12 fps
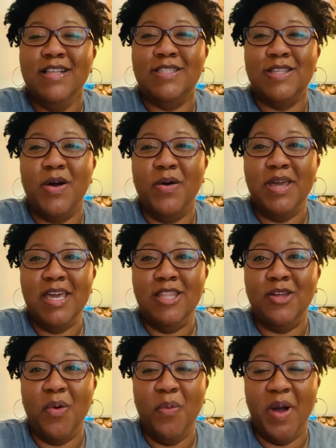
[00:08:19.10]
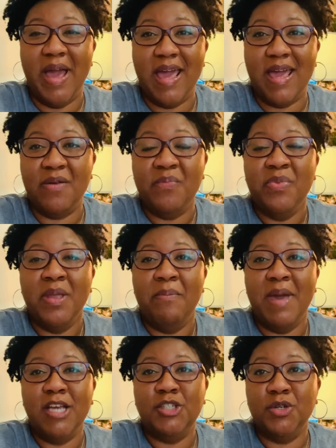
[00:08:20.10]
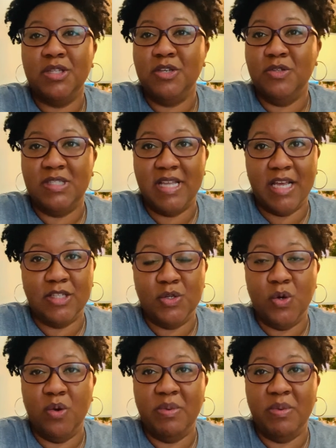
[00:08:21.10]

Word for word: So either way, make sure that you stay tuned